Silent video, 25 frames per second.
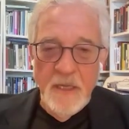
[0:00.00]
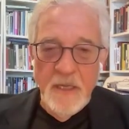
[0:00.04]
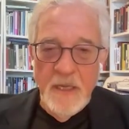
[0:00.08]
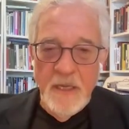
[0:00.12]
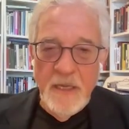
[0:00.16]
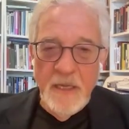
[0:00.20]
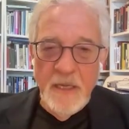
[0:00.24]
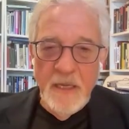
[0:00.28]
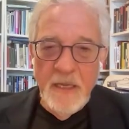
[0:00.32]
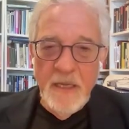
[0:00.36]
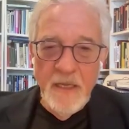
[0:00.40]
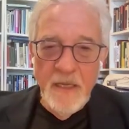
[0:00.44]

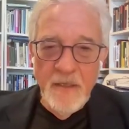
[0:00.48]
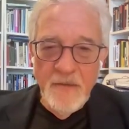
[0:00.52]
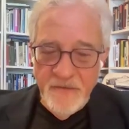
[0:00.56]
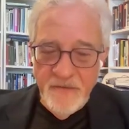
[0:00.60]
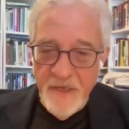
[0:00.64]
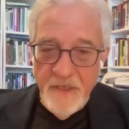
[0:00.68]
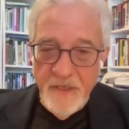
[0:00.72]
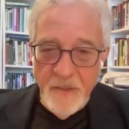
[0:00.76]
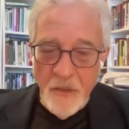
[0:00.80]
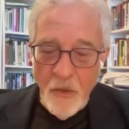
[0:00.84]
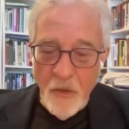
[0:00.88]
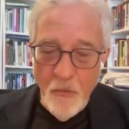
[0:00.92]
and
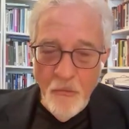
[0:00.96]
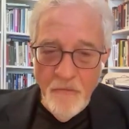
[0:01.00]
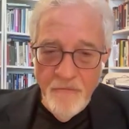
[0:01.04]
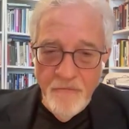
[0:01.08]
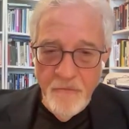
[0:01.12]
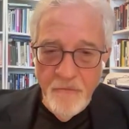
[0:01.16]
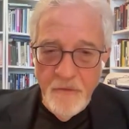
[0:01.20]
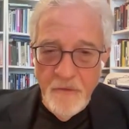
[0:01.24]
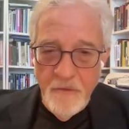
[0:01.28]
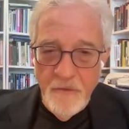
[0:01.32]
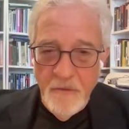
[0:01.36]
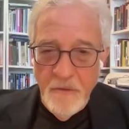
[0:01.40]
take
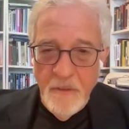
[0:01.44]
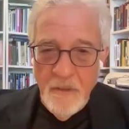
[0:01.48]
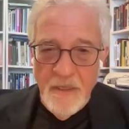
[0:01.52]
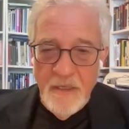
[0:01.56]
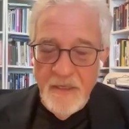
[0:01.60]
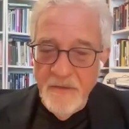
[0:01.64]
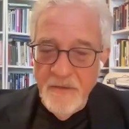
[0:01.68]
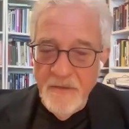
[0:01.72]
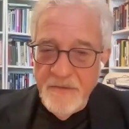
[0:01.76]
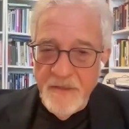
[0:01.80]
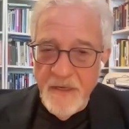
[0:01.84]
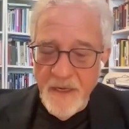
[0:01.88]
over an
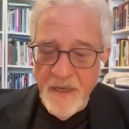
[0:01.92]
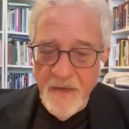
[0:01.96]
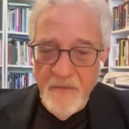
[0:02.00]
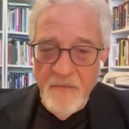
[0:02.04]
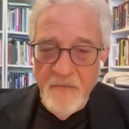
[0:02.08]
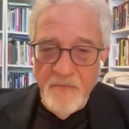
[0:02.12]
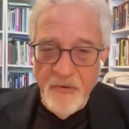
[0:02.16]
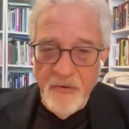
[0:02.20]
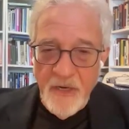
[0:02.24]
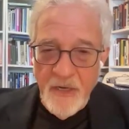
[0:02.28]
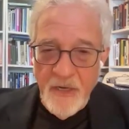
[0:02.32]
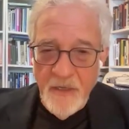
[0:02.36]
entire
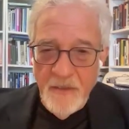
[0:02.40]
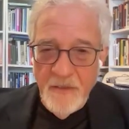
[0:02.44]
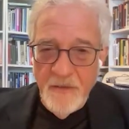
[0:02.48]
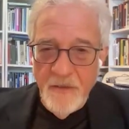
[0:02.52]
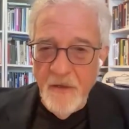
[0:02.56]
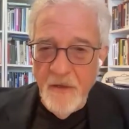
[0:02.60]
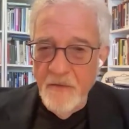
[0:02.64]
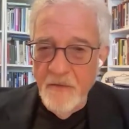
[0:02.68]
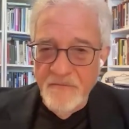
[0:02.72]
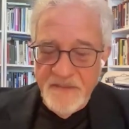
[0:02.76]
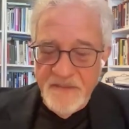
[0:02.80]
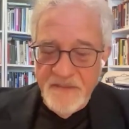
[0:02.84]
part
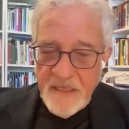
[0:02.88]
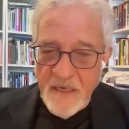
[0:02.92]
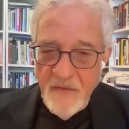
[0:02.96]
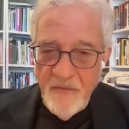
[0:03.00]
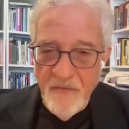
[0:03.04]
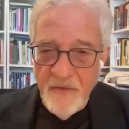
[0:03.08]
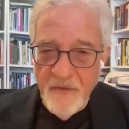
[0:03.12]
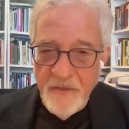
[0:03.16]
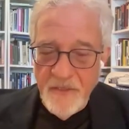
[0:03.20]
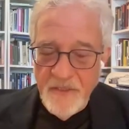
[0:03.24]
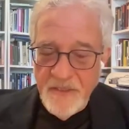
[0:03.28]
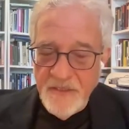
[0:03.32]
of
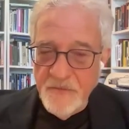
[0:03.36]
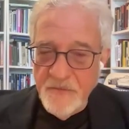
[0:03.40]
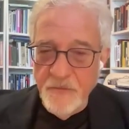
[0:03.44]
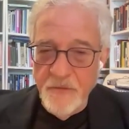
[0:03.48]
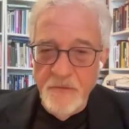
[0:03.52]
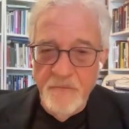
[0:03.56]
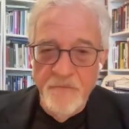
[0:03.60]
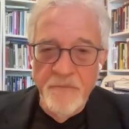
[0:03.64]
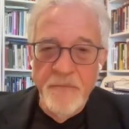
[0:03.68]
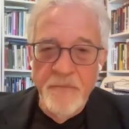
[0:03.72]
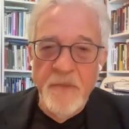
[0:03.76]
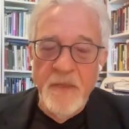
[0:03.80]
southern
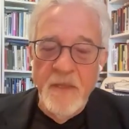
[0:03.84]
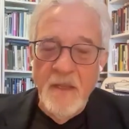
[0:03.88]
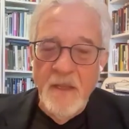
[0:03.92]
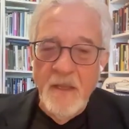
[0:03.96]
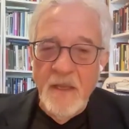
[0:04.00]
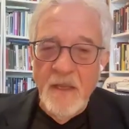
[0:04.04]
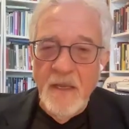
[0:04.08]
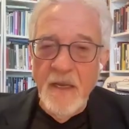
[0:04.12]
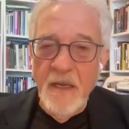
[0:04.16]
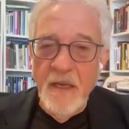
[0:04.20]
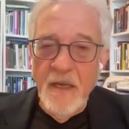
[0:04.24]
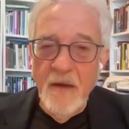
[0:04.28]
Israel,
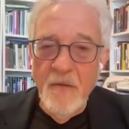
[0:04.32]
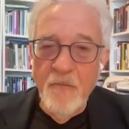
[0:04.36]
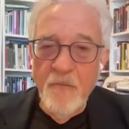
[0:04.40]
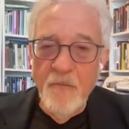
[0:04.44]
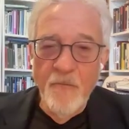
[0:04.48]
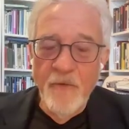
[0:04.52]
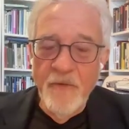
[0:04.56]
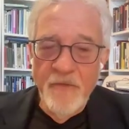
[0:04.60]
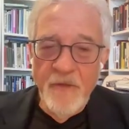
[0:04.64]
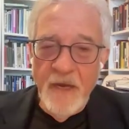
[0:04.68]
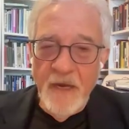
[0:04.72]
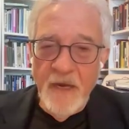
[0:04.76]

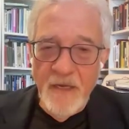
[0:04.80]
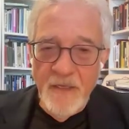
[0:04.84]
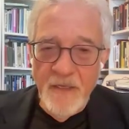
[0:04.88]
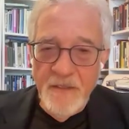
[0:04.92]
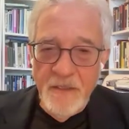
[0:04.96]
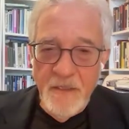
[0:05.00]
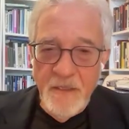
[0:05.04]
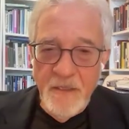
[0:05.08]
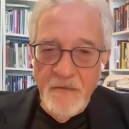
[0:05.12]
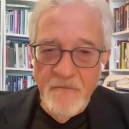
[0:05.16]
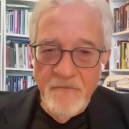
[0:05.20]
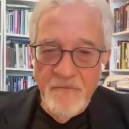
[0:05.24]
with the
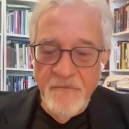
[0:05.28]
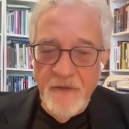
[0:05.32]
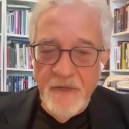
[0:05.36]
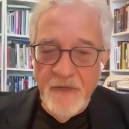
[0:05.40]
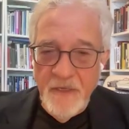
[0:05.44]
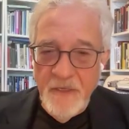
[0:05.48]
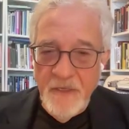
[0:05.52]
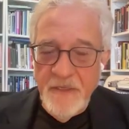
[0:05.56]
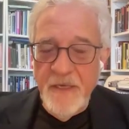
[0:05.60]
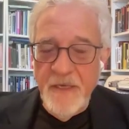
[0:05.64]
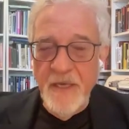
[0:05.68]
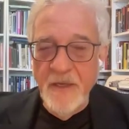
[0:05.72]
IDF
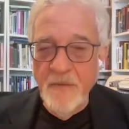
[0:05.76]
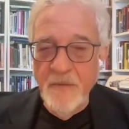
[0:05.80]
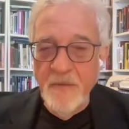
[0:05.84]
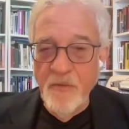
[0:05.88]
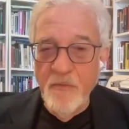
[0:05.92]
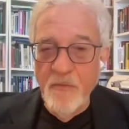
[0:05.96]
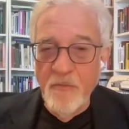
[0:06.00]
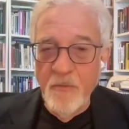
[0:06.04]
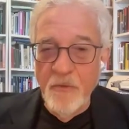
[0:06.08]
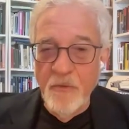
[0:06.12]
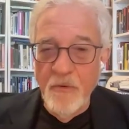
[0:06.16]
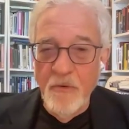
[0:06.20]

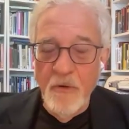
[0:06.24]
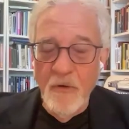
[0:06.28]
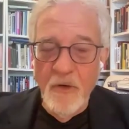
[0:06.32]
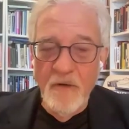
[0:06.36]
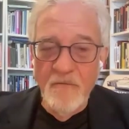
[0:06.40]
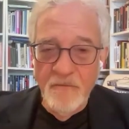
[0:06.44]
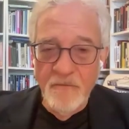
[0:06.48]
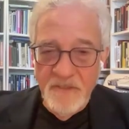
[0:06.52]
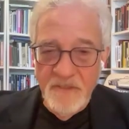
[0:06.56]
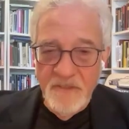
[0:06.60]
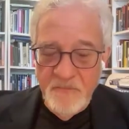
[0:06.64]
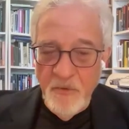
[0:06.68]
incapable
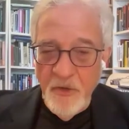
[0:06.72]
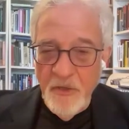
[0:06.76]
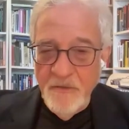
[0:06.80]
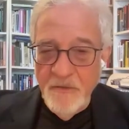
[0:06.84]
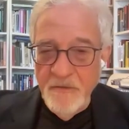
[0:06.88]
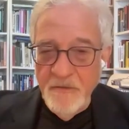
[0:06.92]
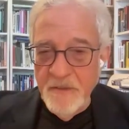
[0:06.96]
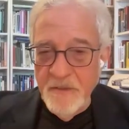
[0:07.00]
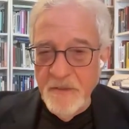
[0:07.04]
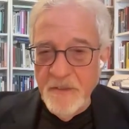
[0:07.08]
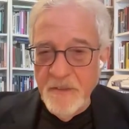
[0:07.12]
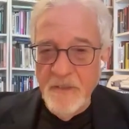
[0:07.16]
of
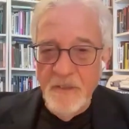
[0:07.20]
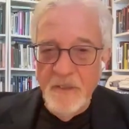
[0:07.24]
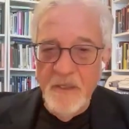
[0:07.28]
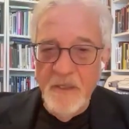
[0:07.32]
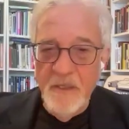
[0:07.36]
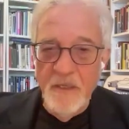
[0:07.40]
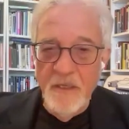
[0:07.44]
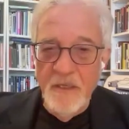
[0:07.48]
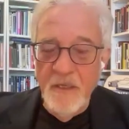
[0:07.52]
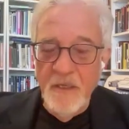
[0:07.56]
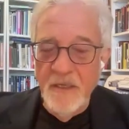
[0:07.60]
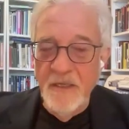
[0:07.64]
responding
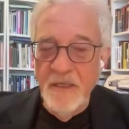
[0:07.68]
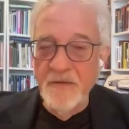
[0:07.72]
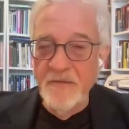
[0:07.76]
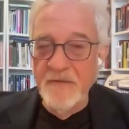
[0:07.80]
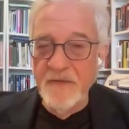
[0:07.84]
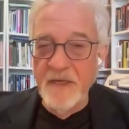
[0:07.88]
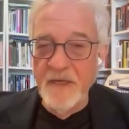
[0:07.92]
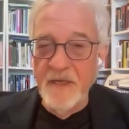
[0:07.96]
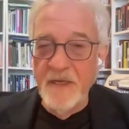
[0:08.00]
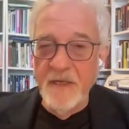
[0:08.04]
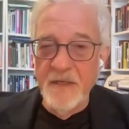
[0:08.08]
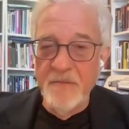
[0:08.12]
in
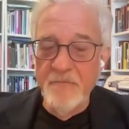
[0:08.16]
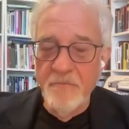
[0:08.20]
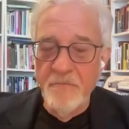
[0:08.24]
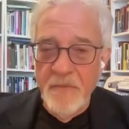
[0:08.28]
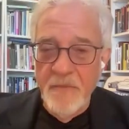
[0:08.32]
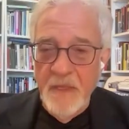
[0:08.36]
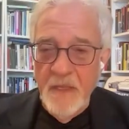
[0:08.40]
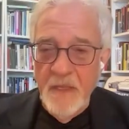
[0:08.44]
time,